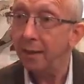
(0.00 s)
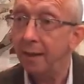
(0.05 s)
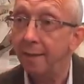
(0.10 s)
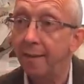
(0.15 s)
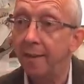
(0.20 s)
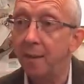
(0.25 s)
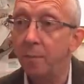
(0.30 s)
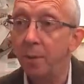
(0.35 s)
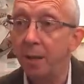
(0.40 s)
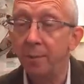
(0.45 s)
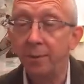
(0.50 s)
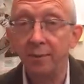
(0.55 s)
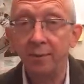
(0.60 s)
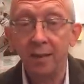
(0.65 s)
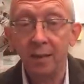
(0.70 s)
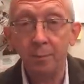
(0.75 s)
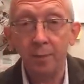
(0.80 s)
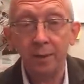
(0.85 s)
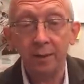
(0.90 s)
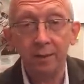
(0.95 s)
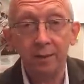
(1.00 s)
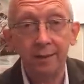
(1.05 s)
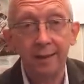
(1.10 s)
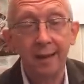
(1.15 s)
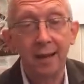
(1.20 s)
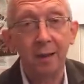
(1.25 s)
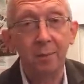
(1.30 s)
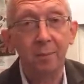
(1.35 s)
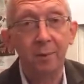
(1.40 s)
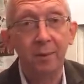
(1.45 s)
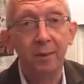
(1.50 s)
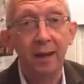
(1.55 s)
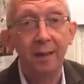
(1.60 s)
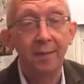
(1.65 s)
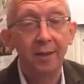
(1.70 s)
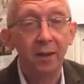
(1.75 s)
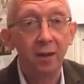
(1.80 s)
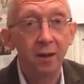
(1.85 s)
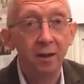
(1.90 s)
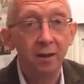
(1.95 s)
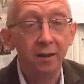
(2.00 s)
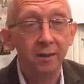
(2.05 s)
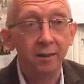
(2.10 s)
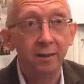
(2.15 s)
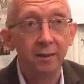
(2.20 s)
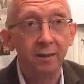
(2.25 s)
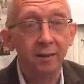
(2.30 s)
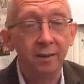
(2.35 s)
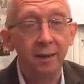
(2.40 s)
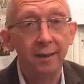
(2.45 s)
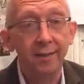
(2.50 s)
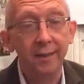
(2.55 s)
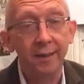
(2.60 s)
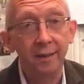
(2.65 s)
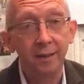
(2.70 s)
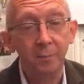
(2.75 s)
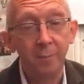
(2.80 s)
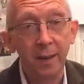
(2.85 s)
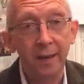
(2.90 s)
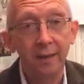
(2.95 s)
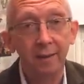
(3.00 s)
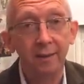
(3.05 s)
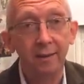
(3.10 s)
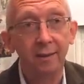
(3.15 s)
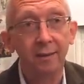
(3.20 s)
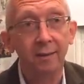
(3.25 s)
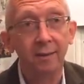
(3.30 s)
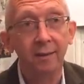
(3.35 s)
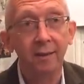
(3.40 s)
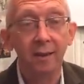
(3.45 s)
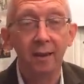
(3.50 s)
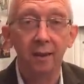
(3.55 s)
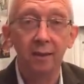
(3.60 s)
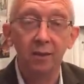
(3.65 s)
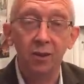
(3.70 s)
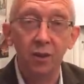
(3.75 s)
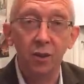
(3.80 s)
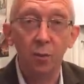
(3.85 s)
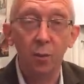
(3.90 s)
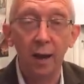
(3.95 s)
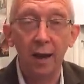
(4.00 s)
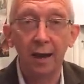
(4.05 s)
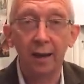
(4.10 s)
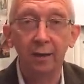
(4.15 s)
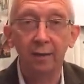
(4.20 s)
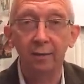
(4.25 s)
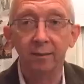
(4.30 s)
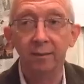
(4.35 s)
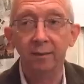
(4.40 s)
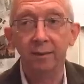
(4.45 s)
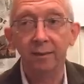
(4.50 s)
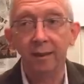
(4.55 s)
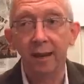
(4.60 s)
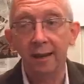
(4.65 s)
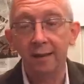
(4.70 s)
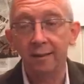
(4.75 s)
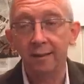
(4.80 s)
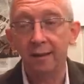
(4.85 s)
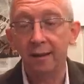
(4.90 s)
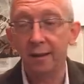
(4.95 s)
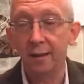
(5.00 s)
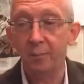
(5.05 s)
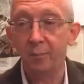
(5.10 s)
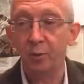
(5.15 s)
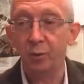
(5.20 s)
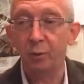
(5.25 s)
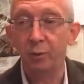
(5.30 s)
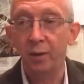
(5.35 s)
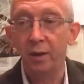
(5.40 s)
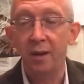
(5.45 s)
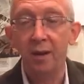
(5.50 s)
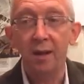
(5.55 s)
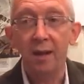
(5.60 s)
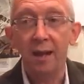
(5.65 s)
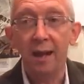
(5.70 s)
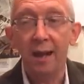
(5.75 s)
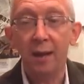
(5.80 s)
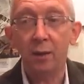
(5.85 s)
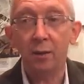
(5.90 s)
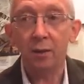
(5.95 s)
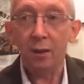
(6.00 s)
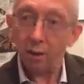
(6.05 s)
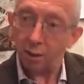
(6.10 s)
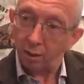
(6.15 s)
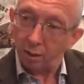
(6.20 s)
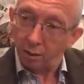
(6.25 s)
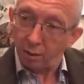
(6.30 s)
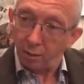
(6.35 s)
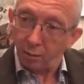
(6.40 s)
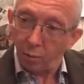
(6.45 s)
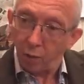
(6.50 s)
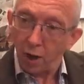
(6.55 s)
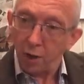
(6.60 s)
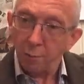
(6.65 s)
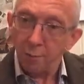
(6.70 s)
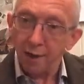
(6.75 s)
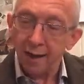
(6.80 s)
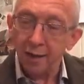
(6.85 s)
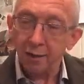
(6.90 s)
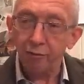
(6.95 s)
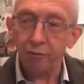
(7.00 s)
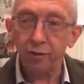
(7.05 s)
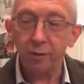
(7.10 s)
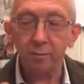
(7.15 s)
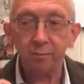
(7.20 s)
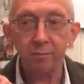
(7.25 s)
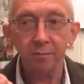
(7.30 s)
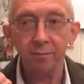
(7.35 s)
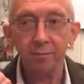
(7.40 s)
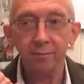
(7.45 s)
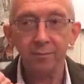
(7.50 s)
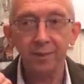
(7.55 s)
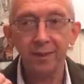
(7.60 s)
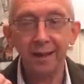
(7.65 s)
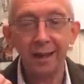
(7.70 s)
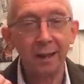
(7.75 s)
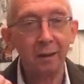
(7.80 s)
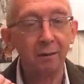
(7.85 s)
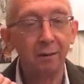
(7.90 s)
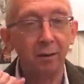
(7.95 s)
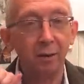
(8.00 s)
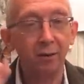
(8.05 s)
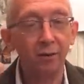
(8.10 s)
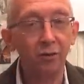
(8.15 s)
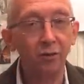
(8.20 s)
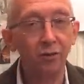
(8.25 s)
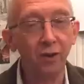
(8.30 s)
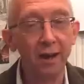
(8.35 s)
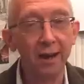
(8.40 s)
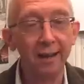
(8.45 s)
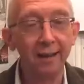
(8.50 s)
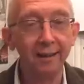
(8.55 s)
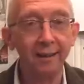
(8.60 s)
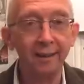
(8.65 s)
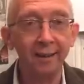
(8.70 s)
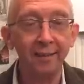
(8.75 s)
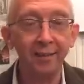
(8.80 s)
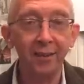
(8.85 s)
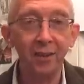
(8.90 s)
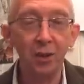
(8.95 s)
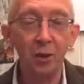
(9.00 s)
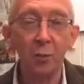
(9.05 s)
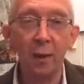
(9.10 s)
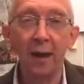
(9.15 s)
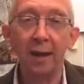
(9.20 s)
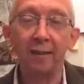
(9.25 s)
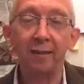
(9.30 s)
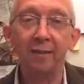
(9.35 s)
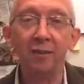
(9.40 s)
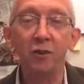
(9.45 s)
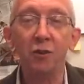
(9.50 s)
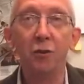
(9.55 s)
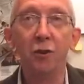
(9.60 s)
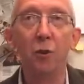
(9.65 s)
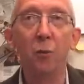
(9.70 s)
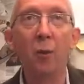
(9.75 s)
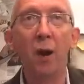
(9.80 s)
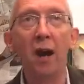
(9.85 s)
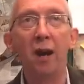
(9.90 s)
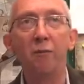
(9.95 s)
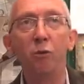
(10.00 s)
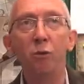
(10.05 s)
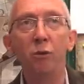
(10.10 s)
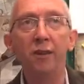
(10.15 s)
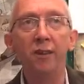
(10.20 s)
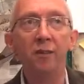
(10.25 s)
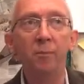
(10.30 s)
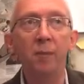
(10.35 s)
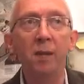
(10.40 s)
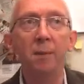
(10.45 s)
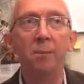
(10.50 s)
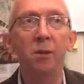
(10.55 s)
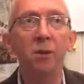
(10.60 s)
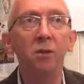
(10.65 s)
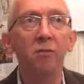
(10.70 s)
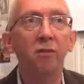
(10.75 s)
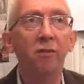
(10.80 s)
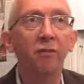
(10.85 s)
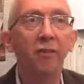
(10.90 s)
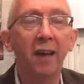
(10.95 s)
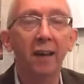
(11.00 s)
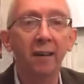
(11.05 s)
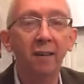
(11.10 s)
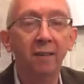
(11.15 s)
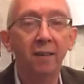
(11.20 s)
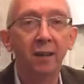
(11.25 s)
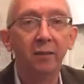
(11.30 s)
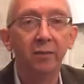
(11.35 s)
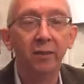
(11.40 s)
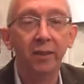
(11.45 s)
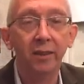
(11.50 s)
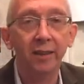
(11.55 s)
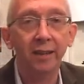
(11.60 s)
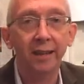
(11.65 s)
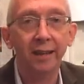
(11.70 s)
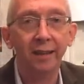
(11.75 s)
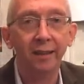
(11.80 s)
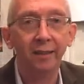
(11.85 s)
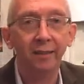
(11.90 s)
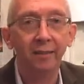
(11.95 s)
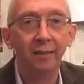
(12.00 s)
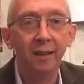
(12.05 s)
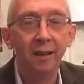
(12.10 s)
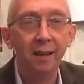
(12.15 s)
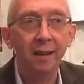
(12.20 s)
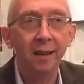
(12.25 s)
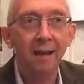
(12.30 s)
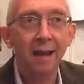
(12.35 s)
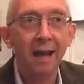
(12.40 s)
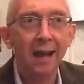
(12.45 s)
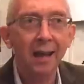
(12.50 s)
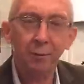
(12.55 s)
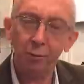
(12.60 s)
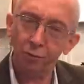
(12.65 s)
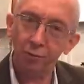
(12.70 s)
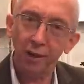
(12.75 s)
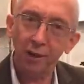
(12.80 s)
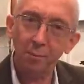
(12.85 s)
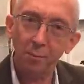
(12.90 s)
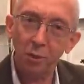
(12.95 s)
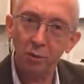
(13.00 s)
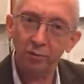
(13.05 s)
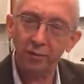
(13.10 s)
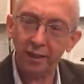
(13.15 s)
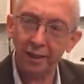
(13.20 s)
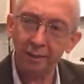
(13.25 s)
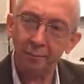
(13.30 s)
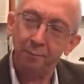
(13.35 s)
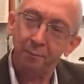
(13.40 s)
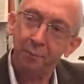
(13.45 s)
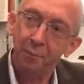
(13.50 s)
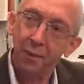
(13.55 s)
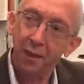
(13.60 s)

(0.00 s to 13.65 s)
And then the BBC picked it up, and The Guardian, and The Independent, and QX, and Gay Times. And word went out from, you know, Australia and the US, and you're aware of all these people you've affected over the years. And it was really moving.